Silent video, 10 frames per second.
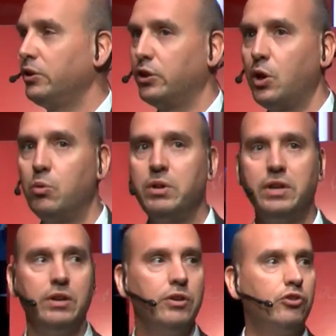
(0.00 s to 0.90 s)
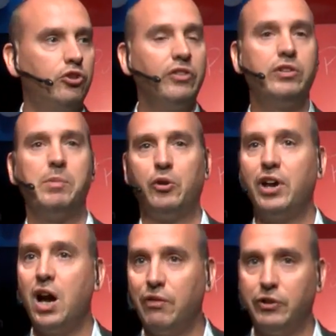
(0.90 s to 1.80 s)
You know, just about
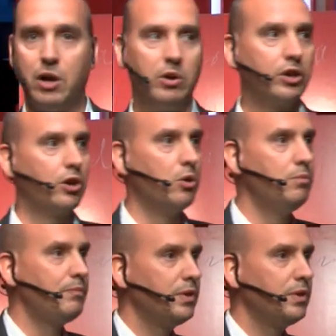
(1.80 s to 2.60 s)
half an hour ago,